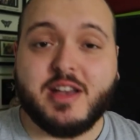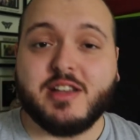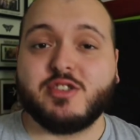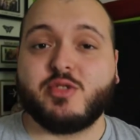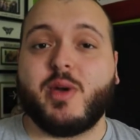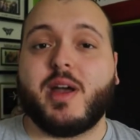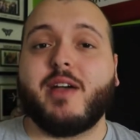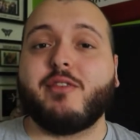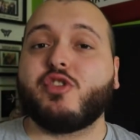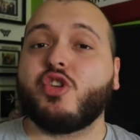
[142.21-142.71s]

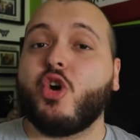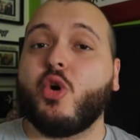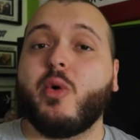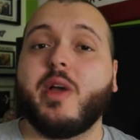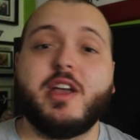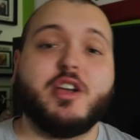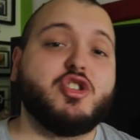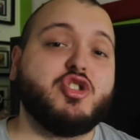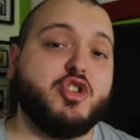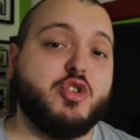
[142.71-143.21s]
so I have
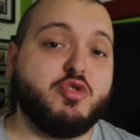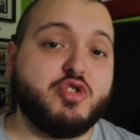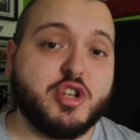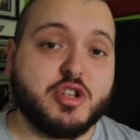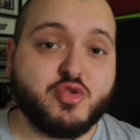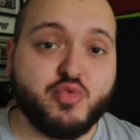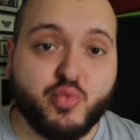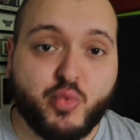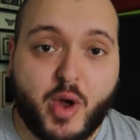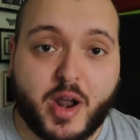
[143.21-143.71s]
no issue
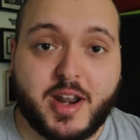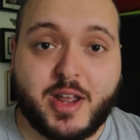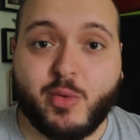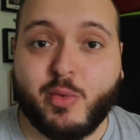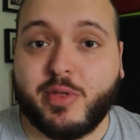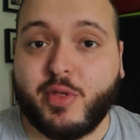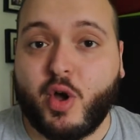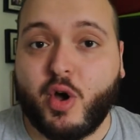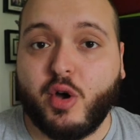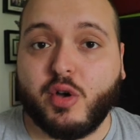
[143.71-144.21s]
just running
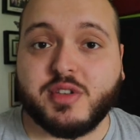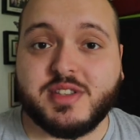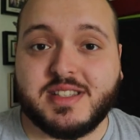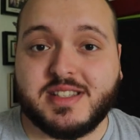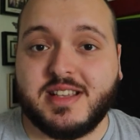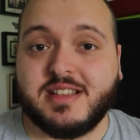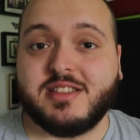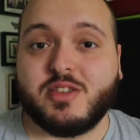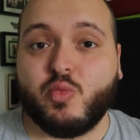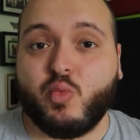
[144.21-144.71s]
with all
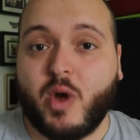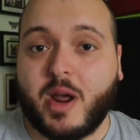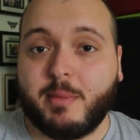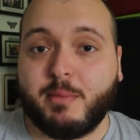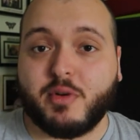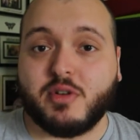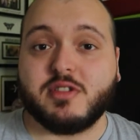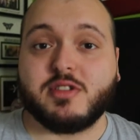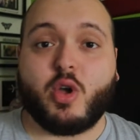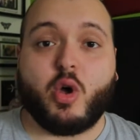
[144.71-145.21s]
season
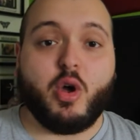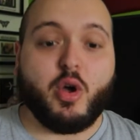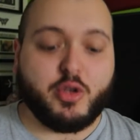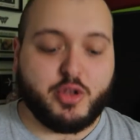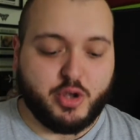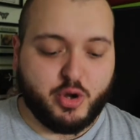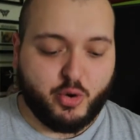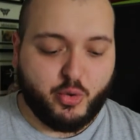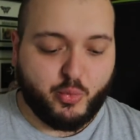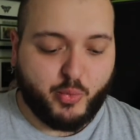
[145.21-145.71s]
wipers all
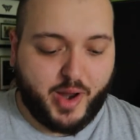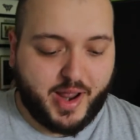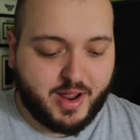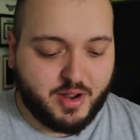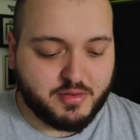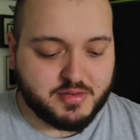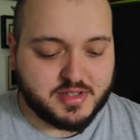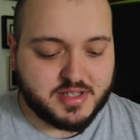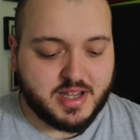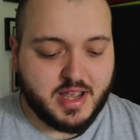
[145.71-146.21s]
year
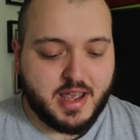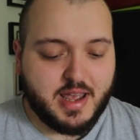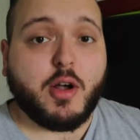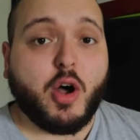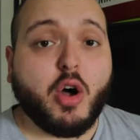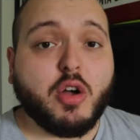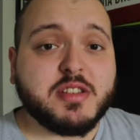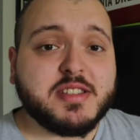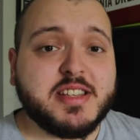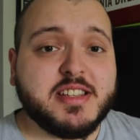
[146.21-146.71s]
round.
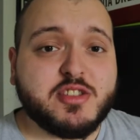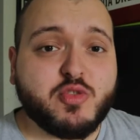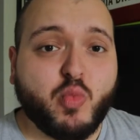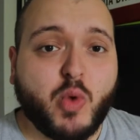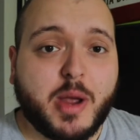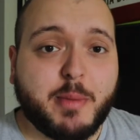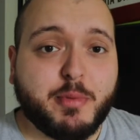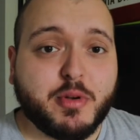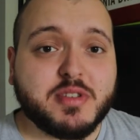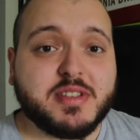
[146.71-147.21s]
All season
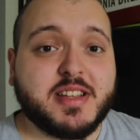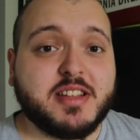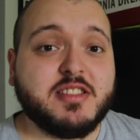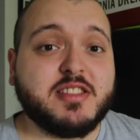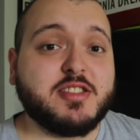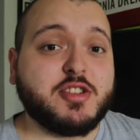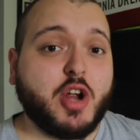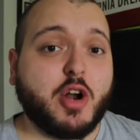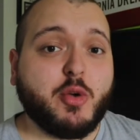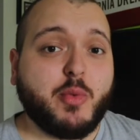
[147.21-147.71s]
wipers can
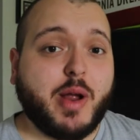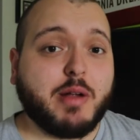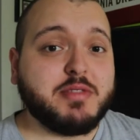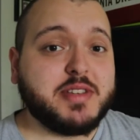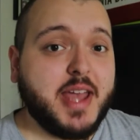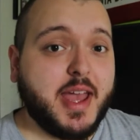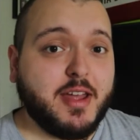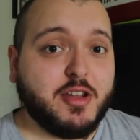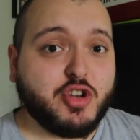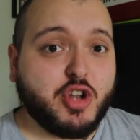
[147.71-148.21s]
start around
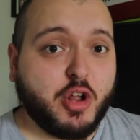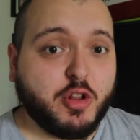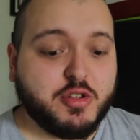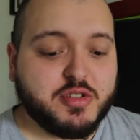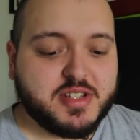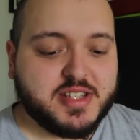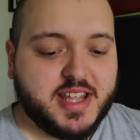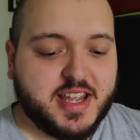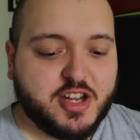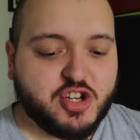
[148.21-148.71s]

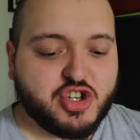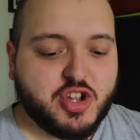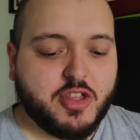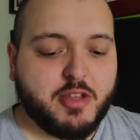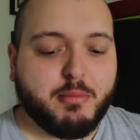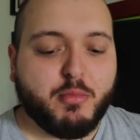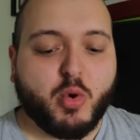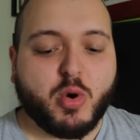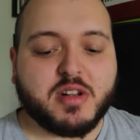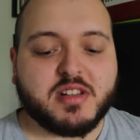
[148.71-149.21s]
$10 each, and
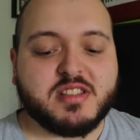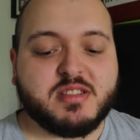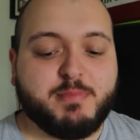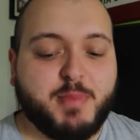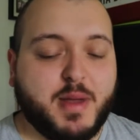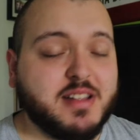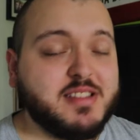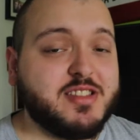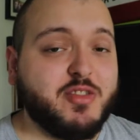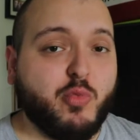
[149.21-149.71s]
the more
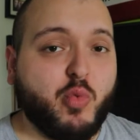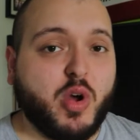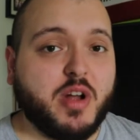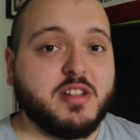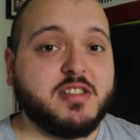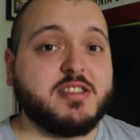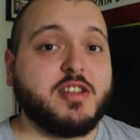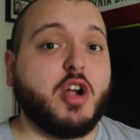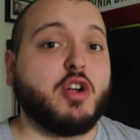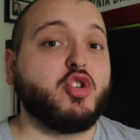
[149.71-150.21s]
expensive
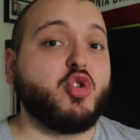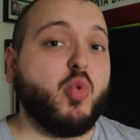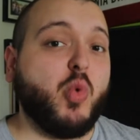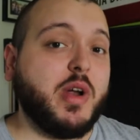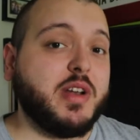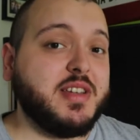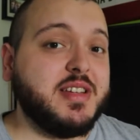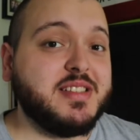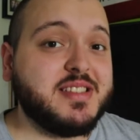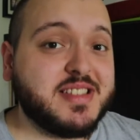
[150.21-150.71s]
ones are
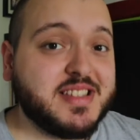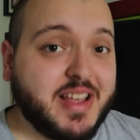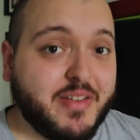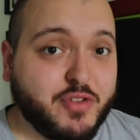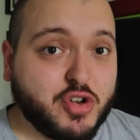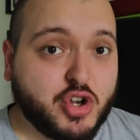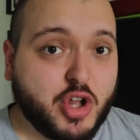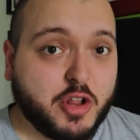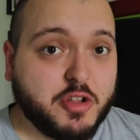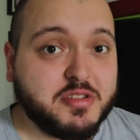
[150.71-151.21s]

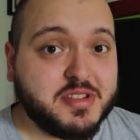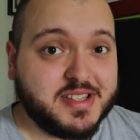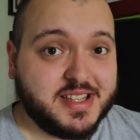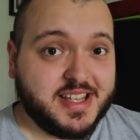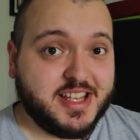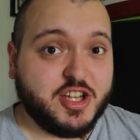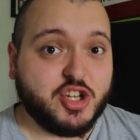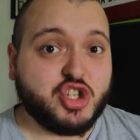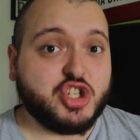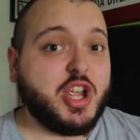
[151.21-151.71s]
$27
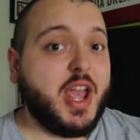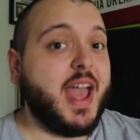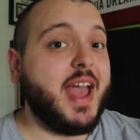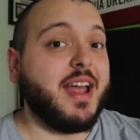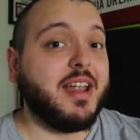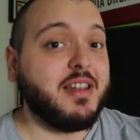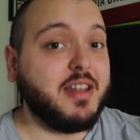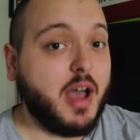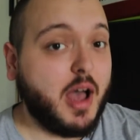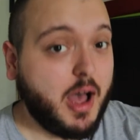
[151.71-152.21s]
each
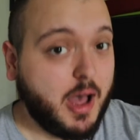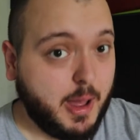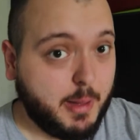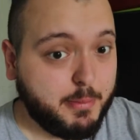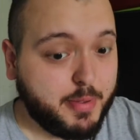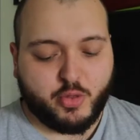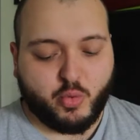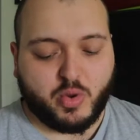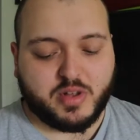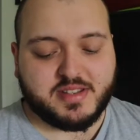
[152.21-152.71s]
and
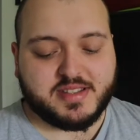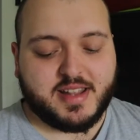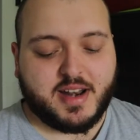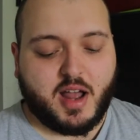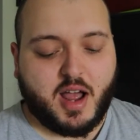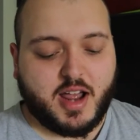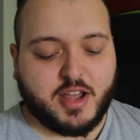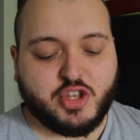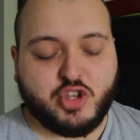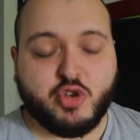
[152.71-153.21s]
up. The ones that
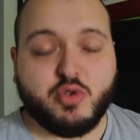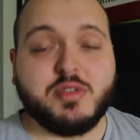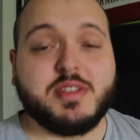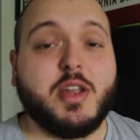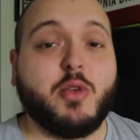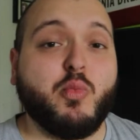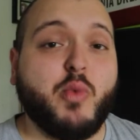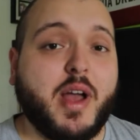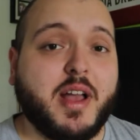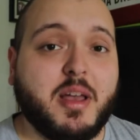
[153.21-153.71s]
I use
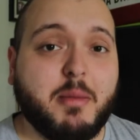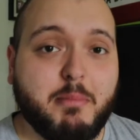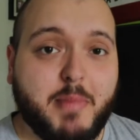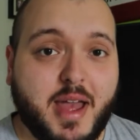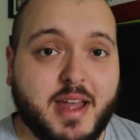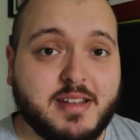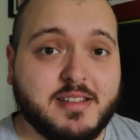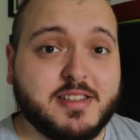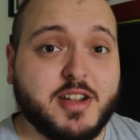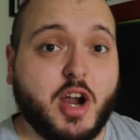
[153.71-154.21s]
and
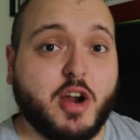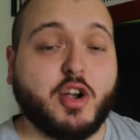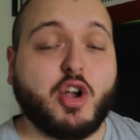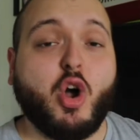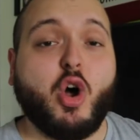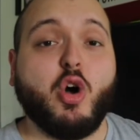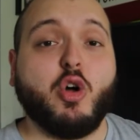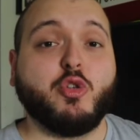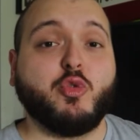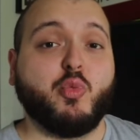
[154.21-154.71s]
recommend are
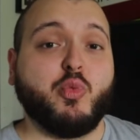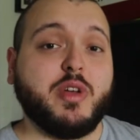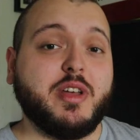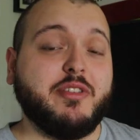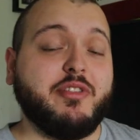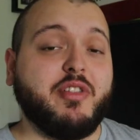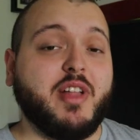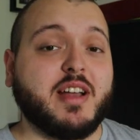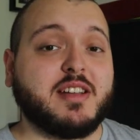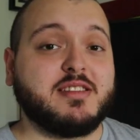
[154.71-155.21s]
called
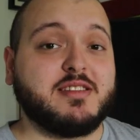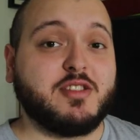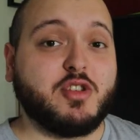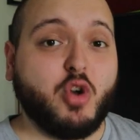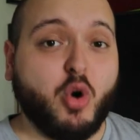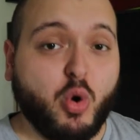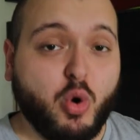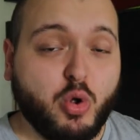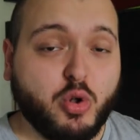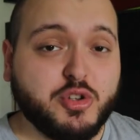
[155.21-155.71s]
Reflex
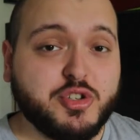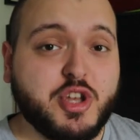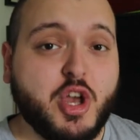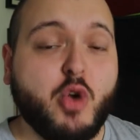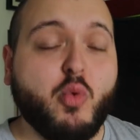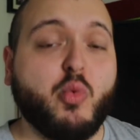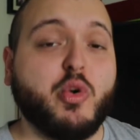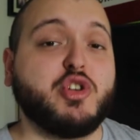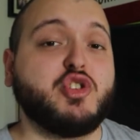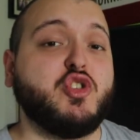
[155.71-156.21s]
Gold,
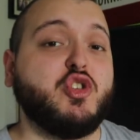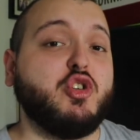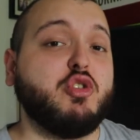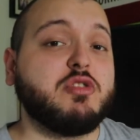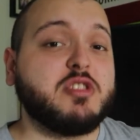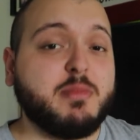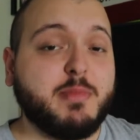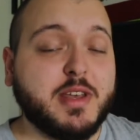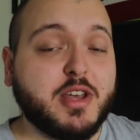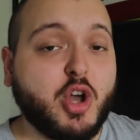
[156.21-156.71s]
which
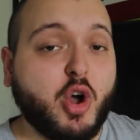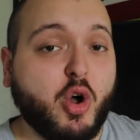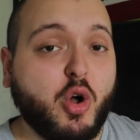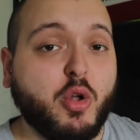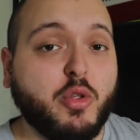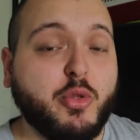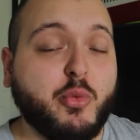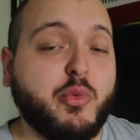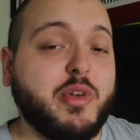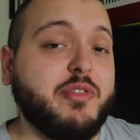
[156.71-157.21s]
used to be
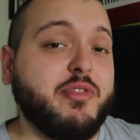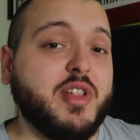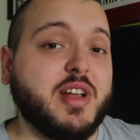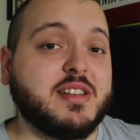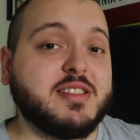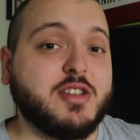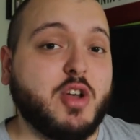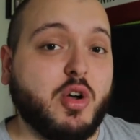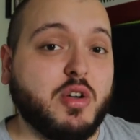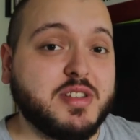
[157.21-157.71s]
called the
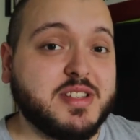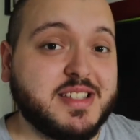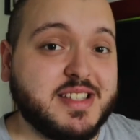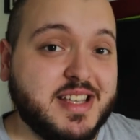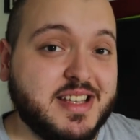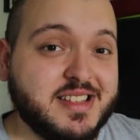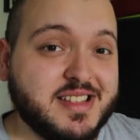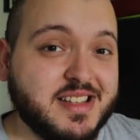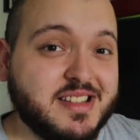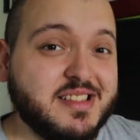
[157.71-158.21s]
Reflex All
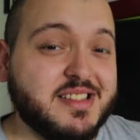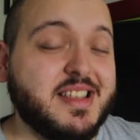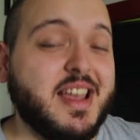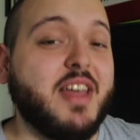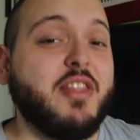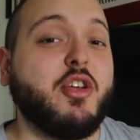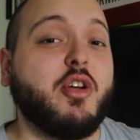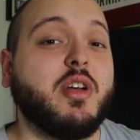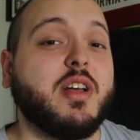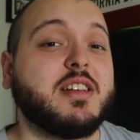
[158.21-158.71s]
Seasons,
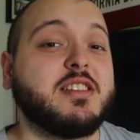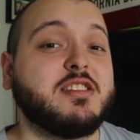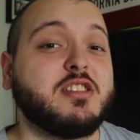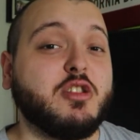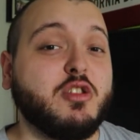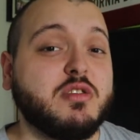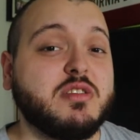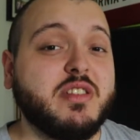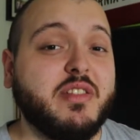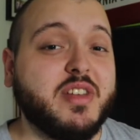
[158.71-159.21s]
and they're
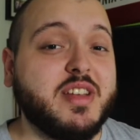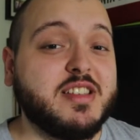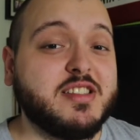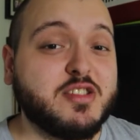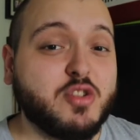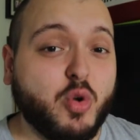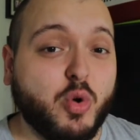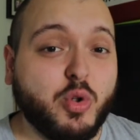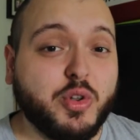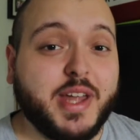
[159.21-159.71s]
exclusively
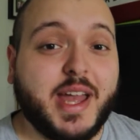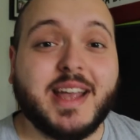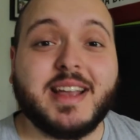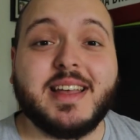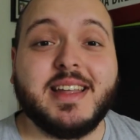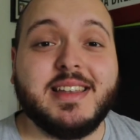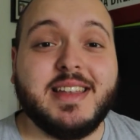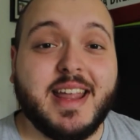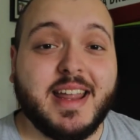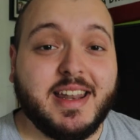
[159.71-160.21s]
sold at
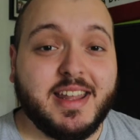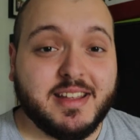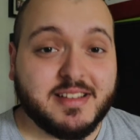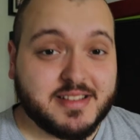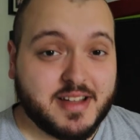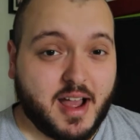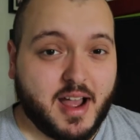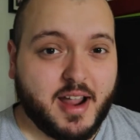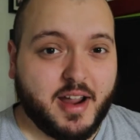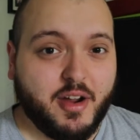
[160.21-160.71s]

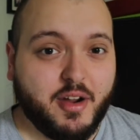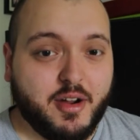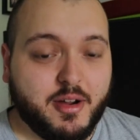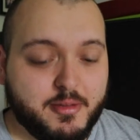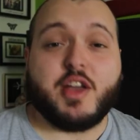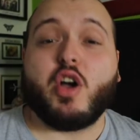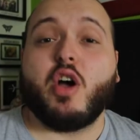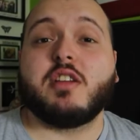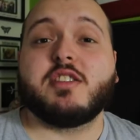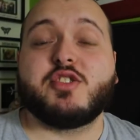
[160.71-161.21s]
Canadian Tire.
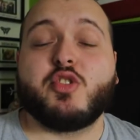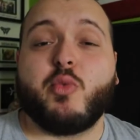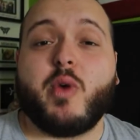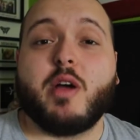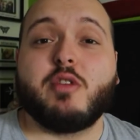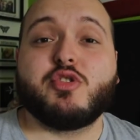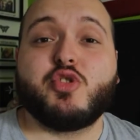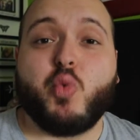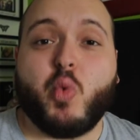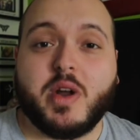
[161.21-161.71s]
They cost
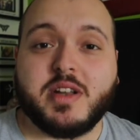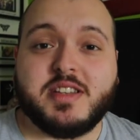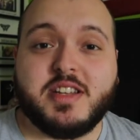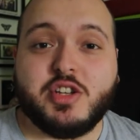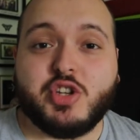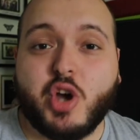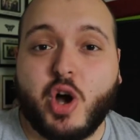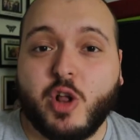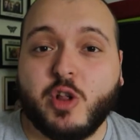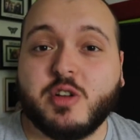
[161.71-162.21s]
around
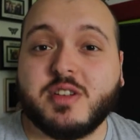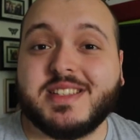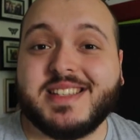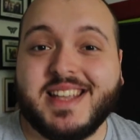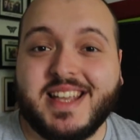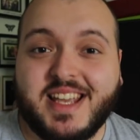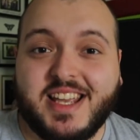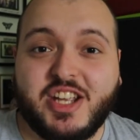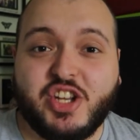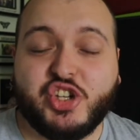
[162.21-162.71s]

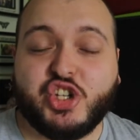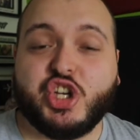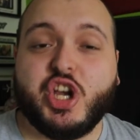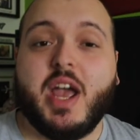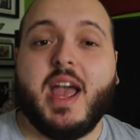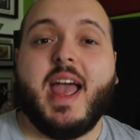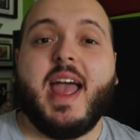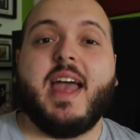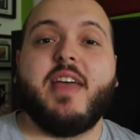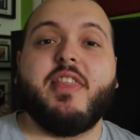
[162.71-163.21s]
$20
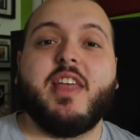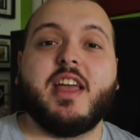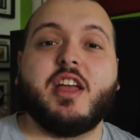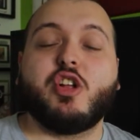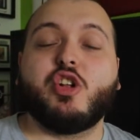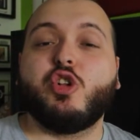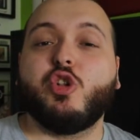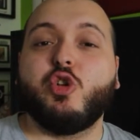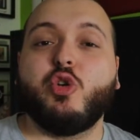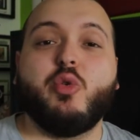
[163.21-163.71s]
each, and they
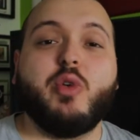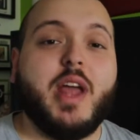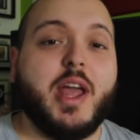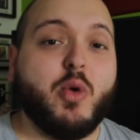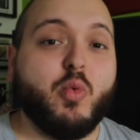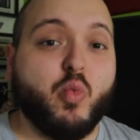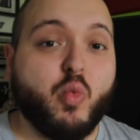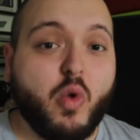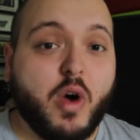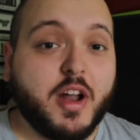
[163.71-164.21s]
include
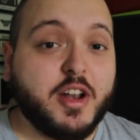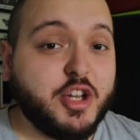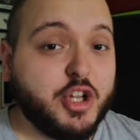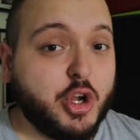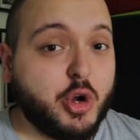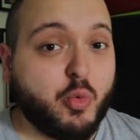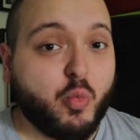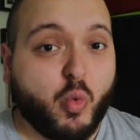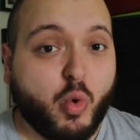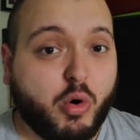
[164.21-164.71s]
a one
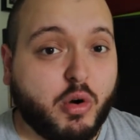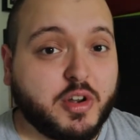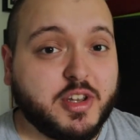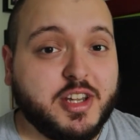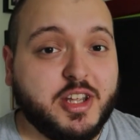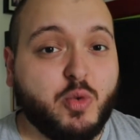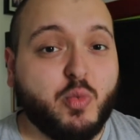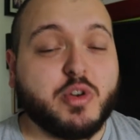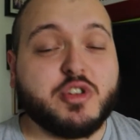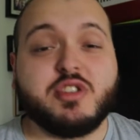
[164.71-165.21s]
year
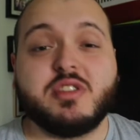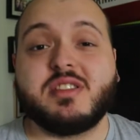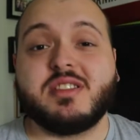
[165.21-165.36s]
warranty, which